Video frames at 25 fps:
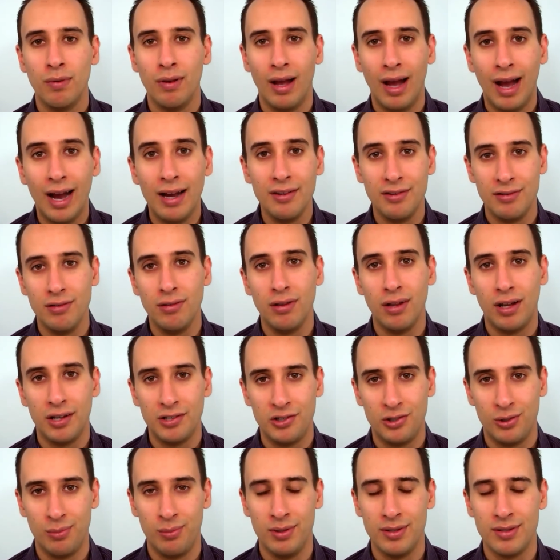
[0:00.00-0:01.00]
as you
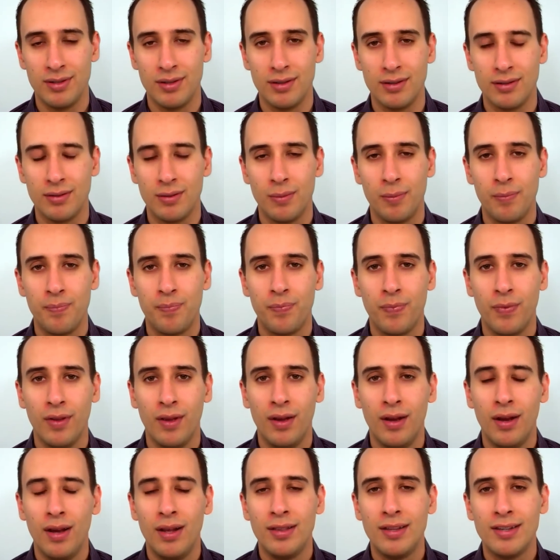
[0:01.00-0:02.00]
launch your business.
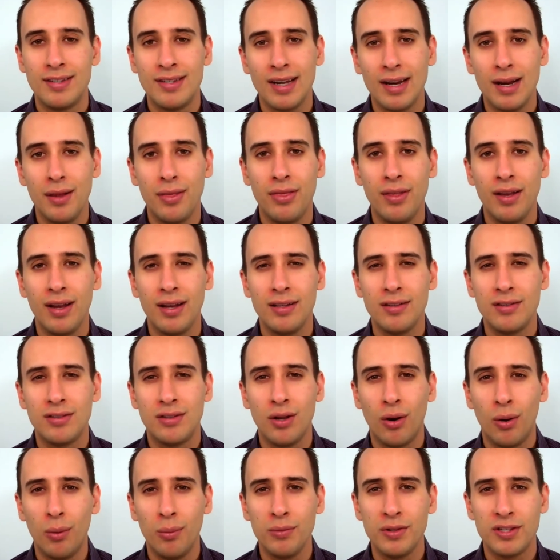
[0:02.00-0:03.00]
The second thing is,
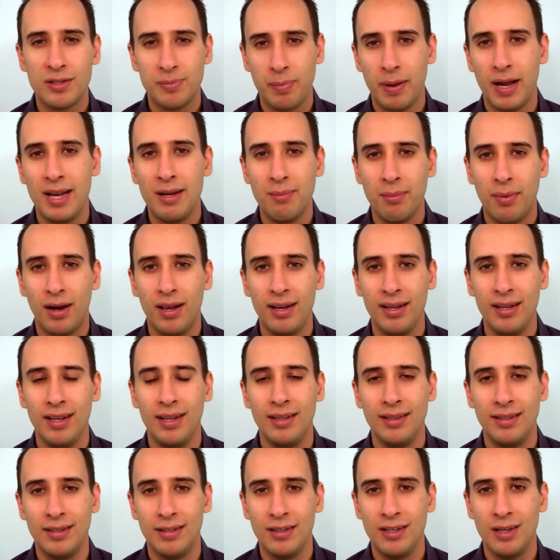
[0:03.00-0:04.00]
don't spend money
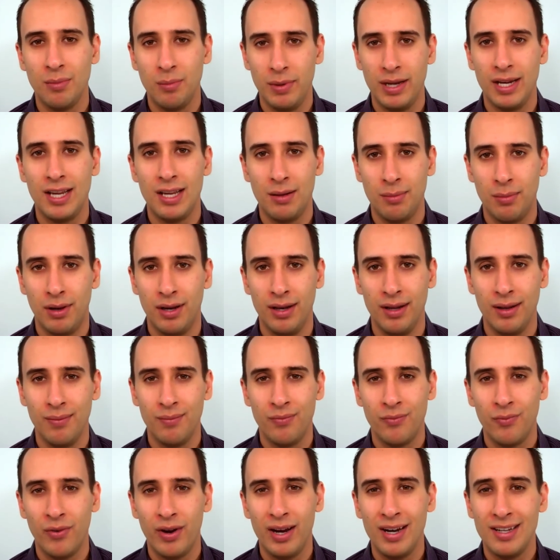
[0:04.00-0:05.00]
until you're making money,
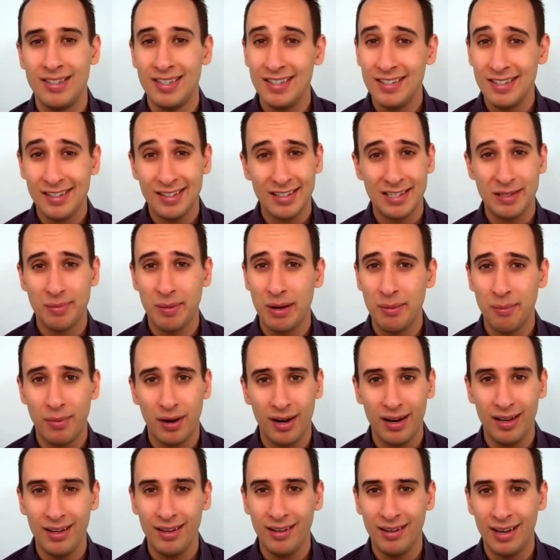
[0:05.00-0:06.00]
right? It's easy to spend
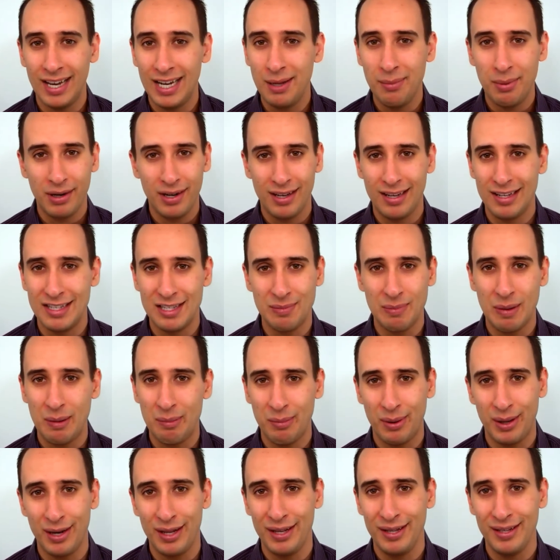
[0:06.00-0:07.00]
money. Anybody can spend
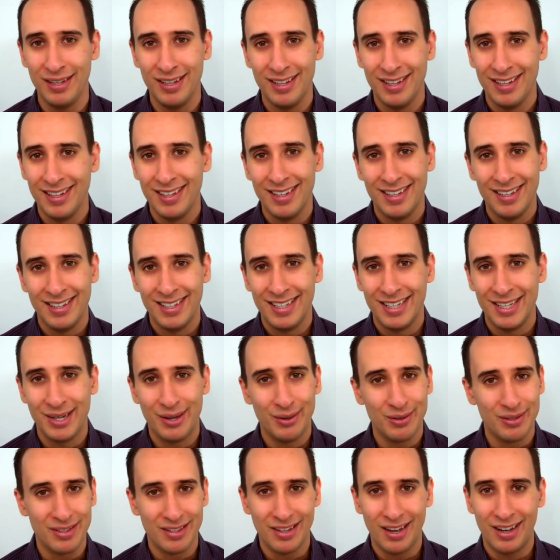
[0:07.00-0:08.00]
money. You know,
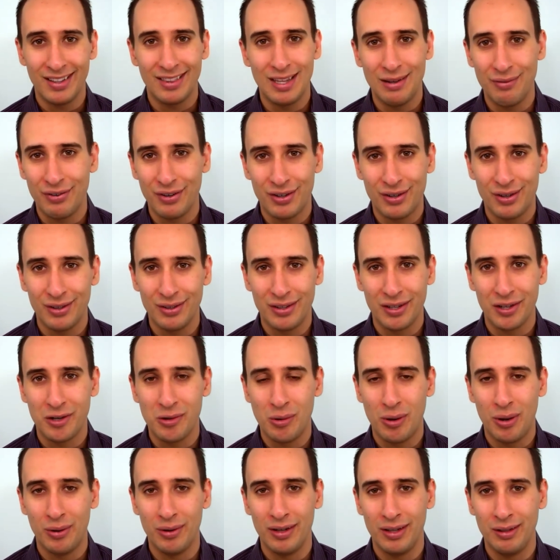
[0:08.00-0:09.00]
it's not difficult to
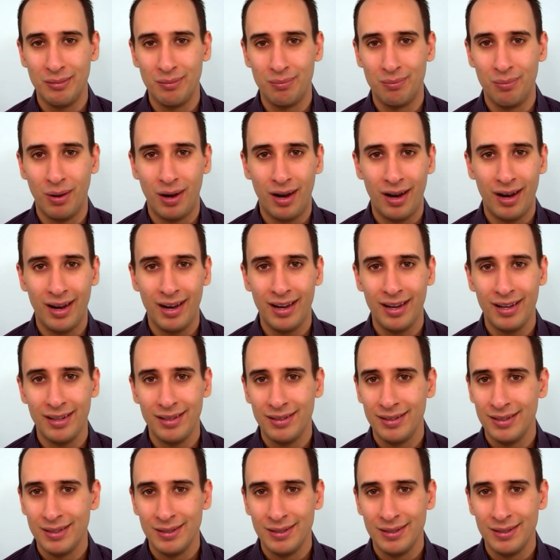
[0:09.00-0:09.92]
go out and buy